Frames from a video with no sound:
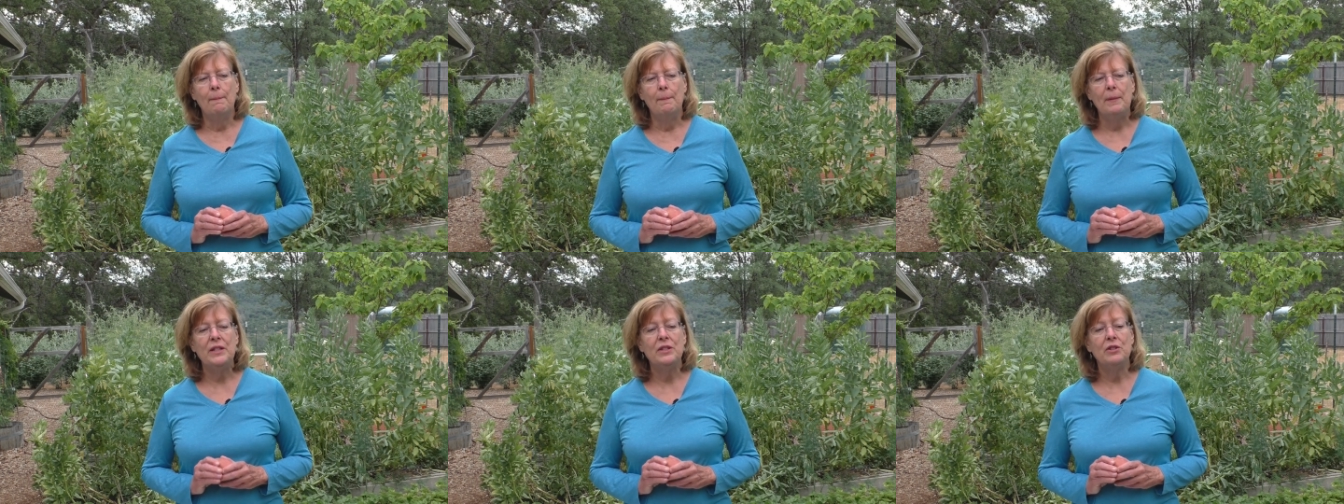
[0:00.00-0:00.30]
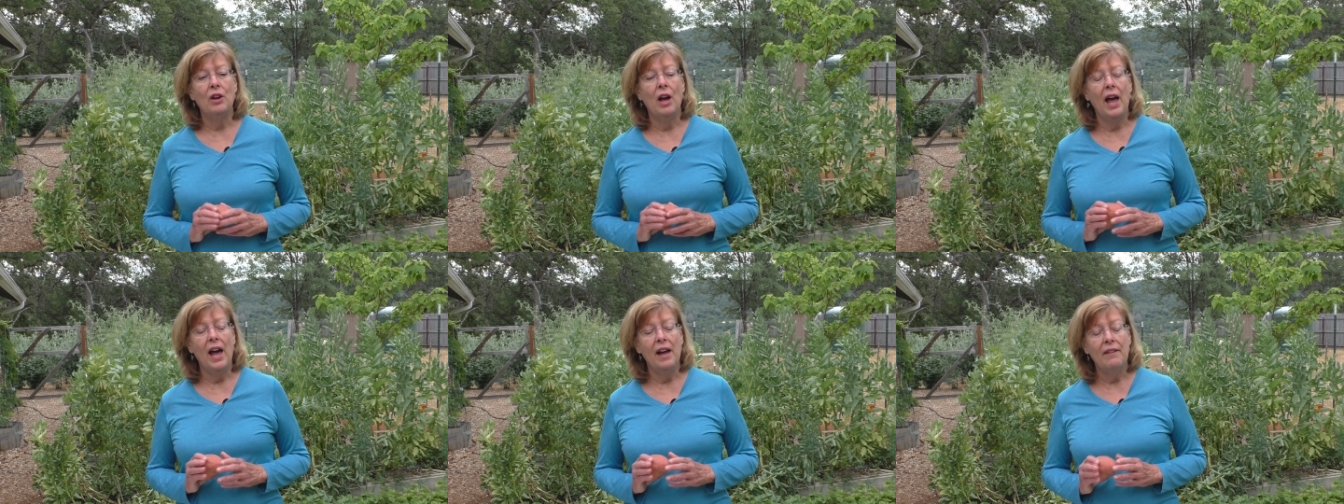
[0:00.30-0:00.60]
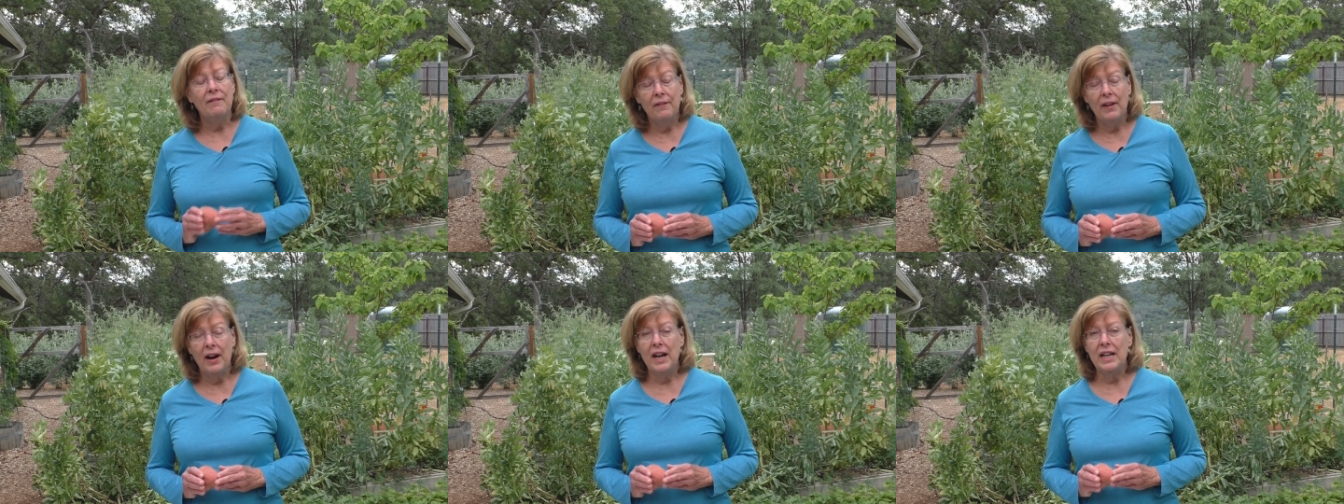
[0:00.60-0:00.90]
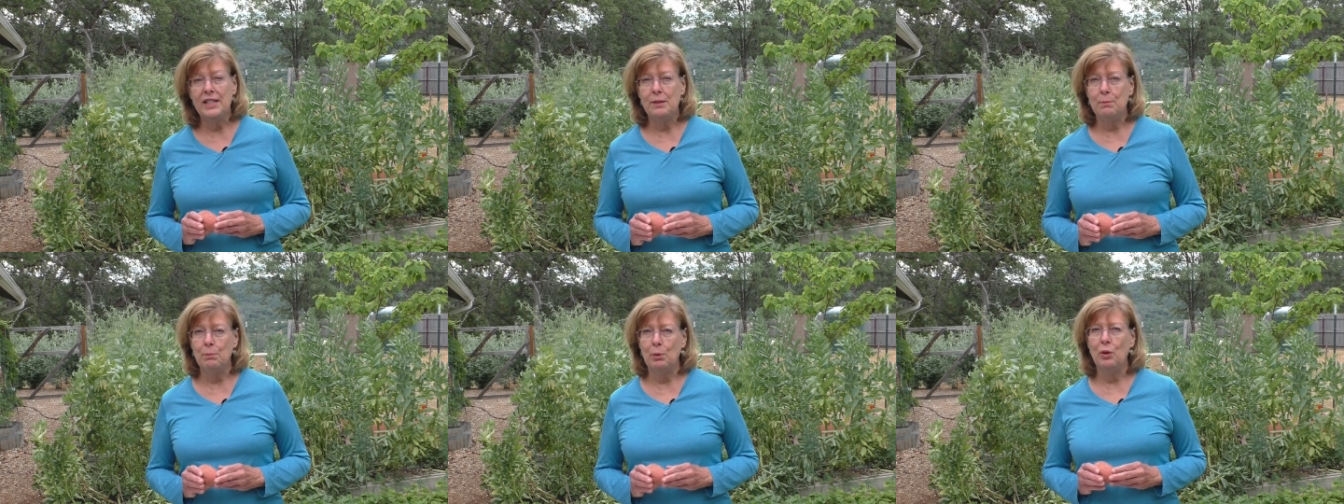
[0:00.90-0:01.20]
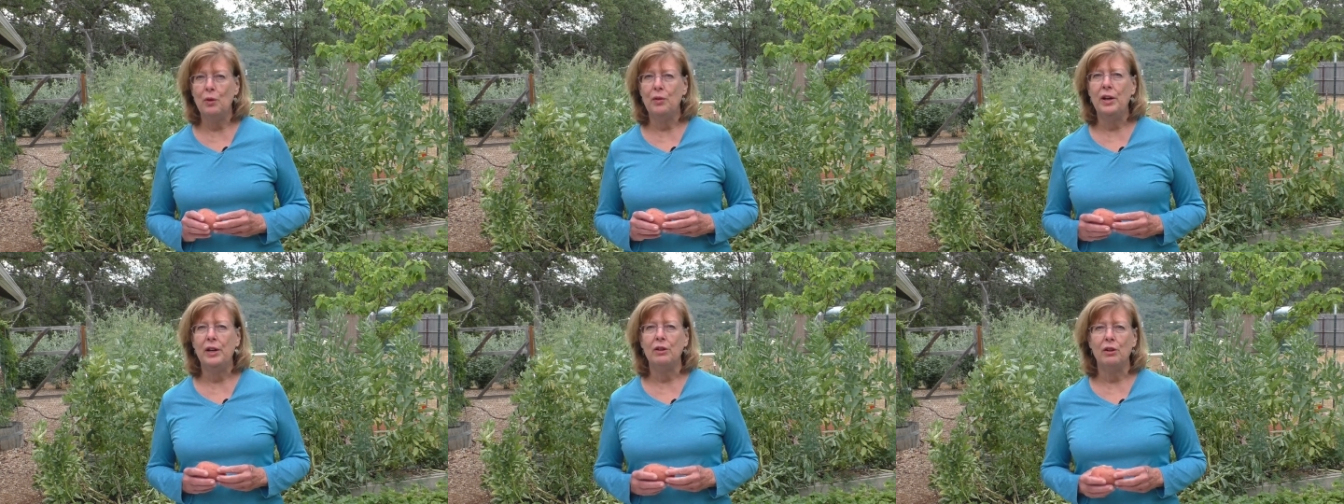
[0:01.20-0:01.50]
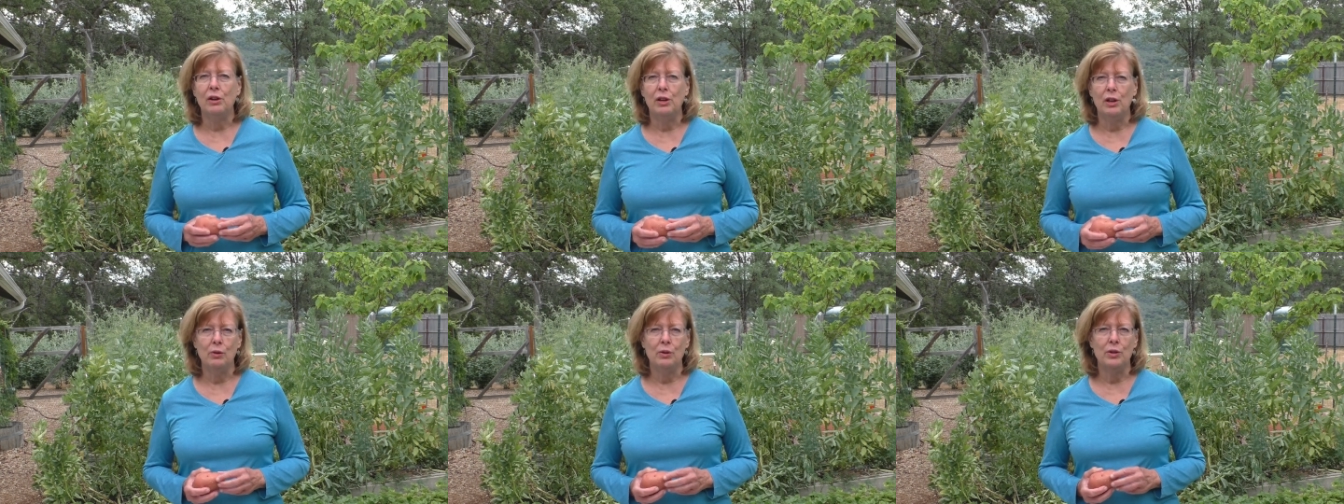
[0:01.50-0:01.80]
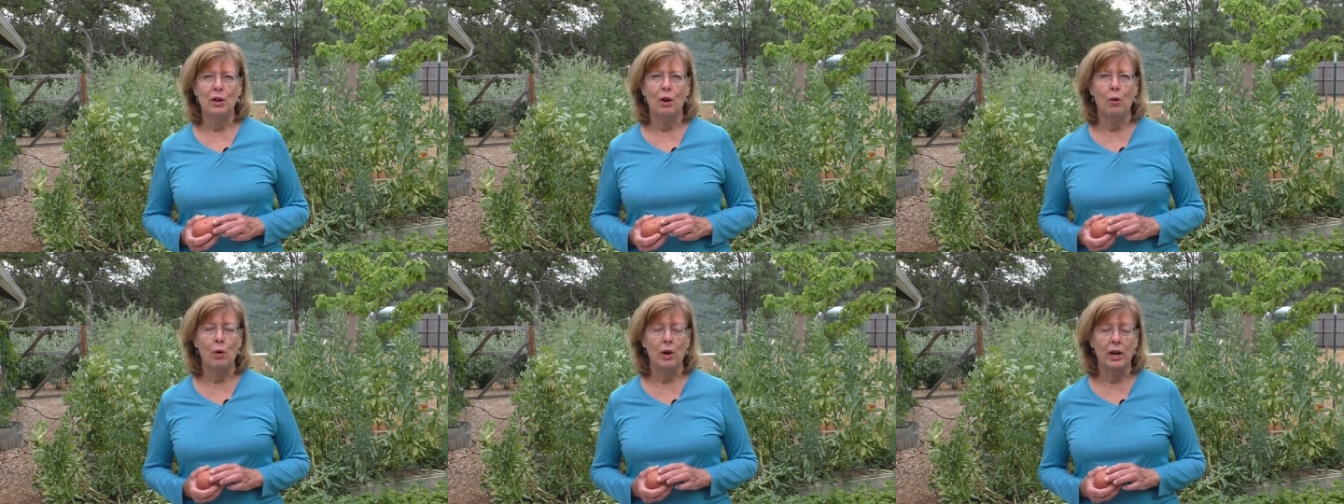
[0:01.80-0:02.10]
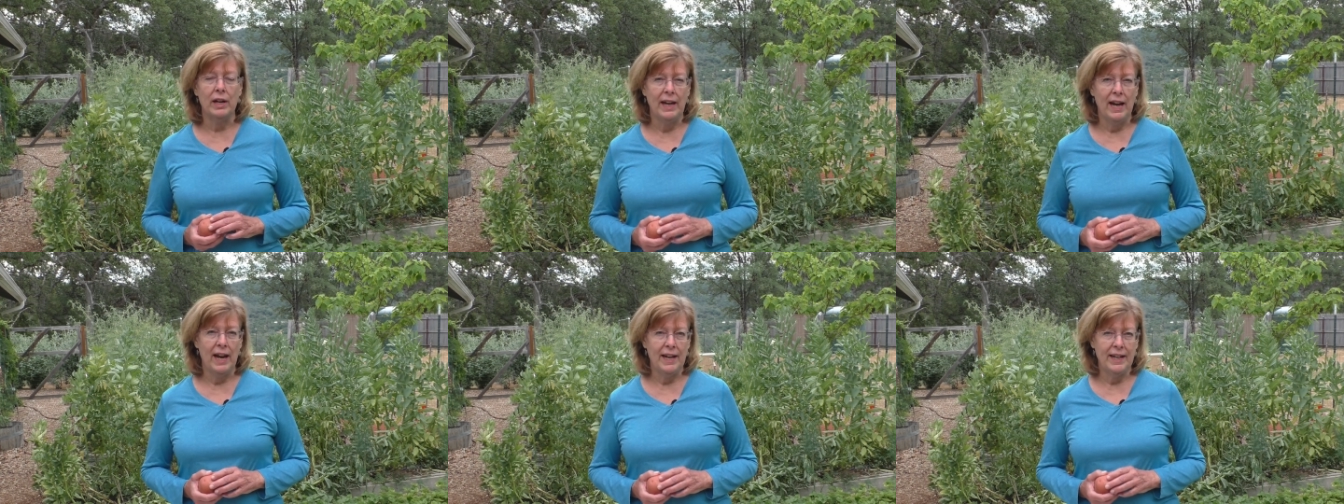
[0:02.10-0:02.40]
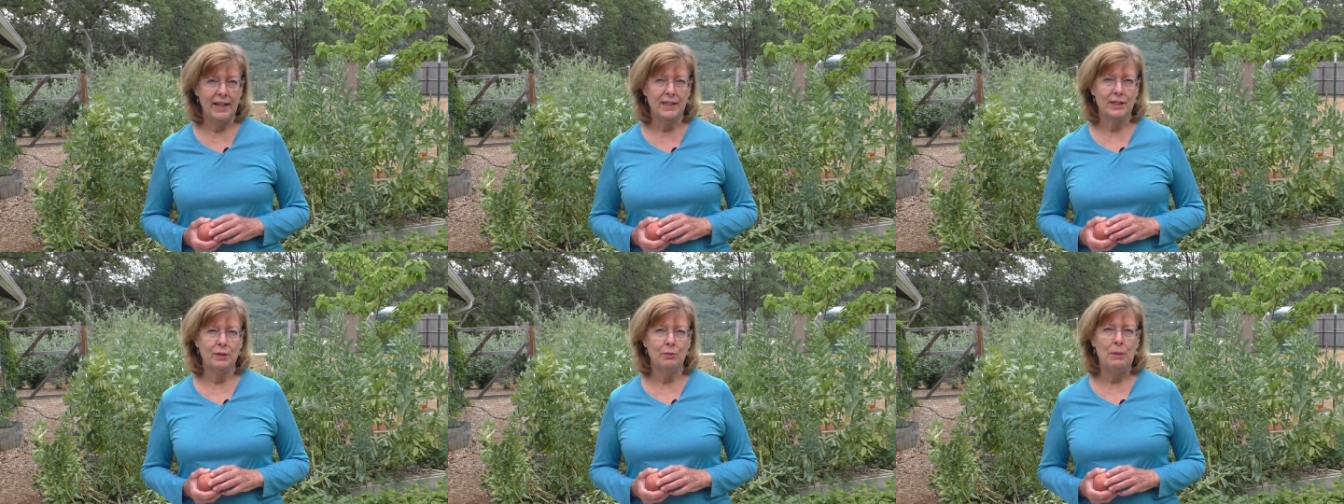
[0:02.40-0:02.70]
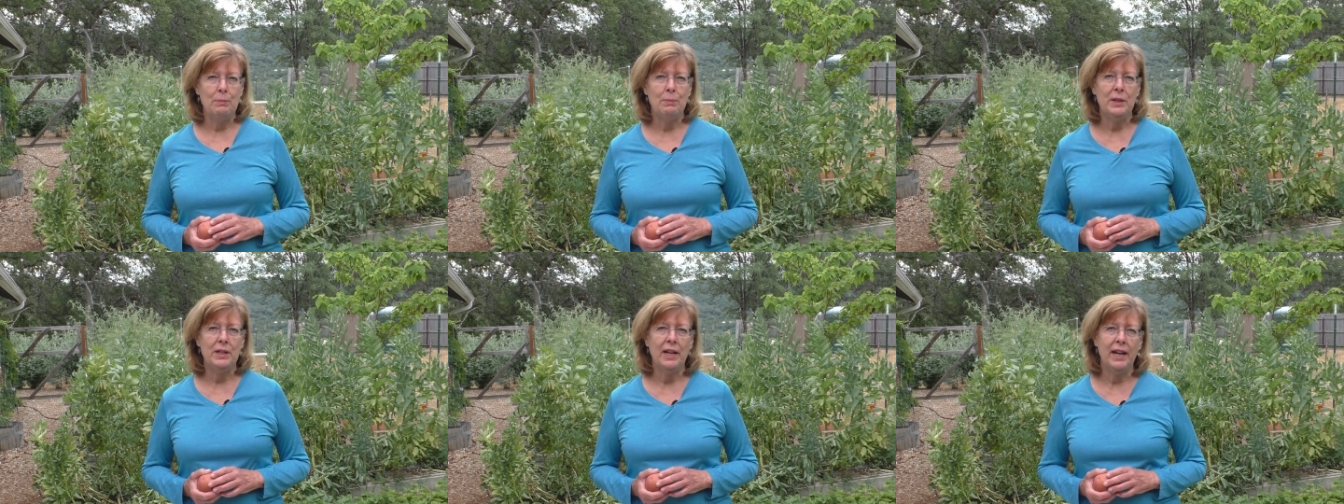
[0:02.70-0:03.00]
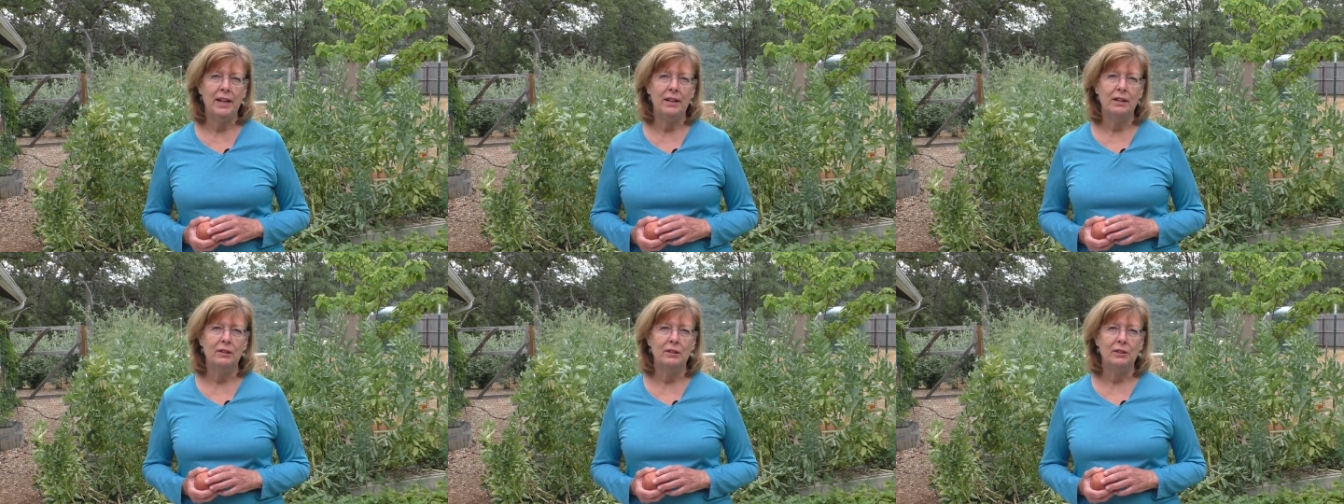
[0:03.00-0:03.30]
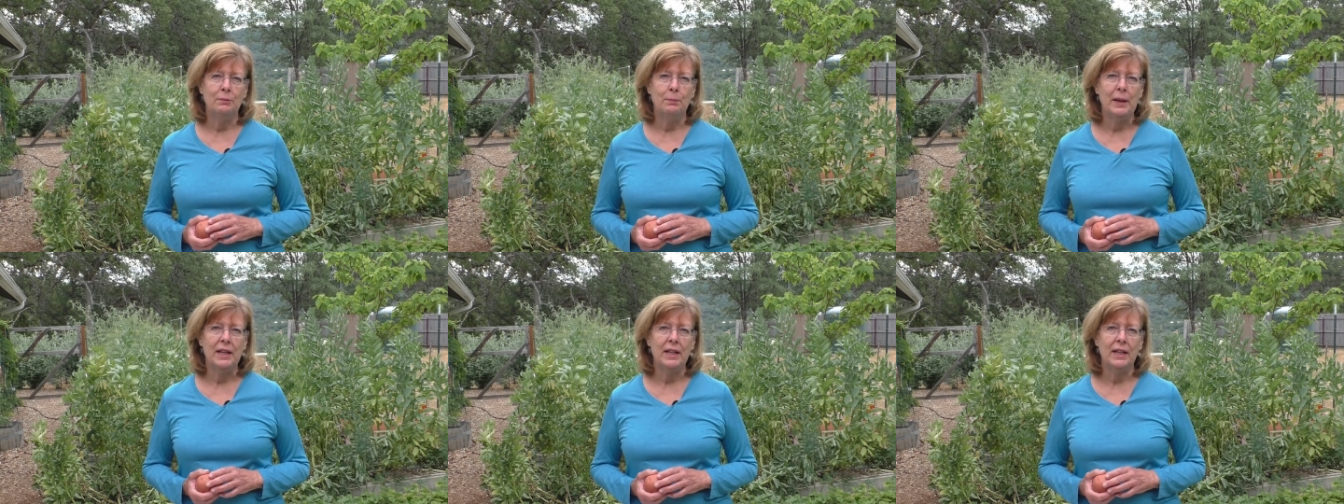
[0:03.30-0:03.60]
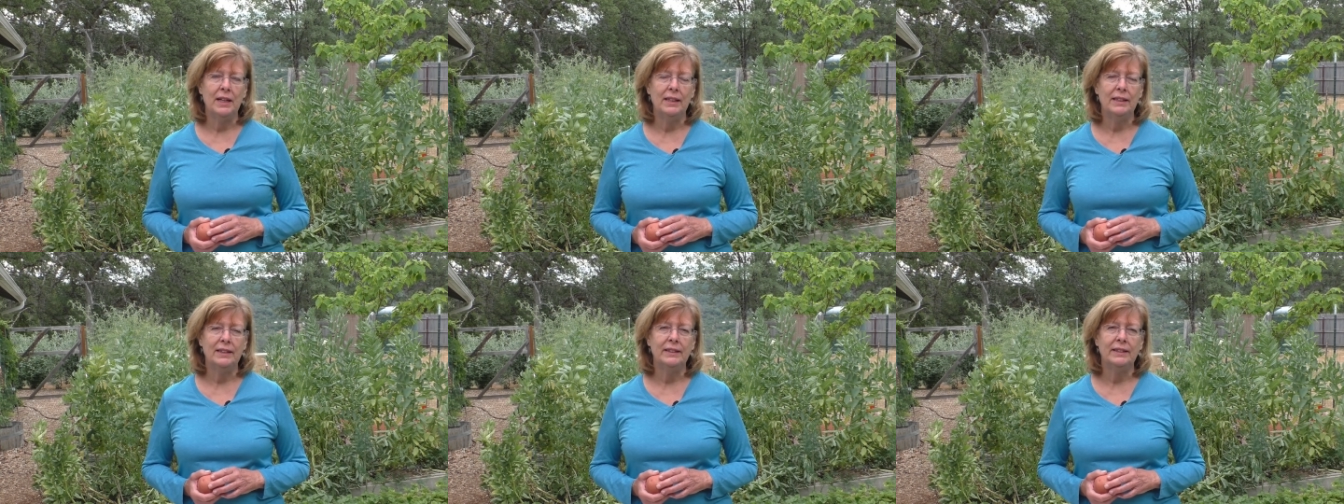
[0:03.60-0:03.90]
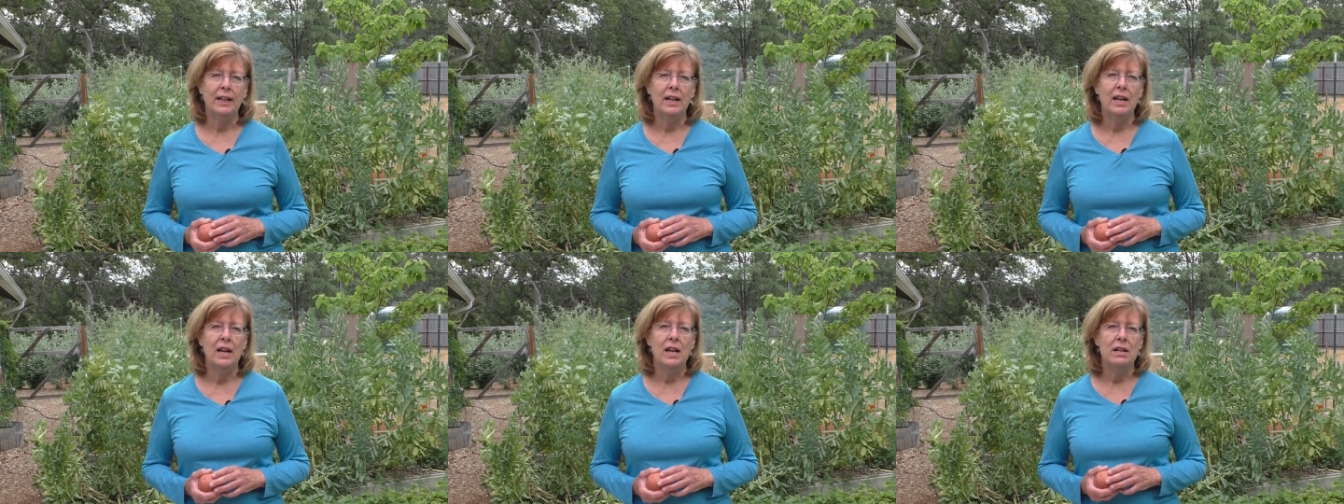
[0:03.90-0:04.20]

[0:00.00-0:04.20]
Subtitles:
It's advisable that you use organic sweet potatoes because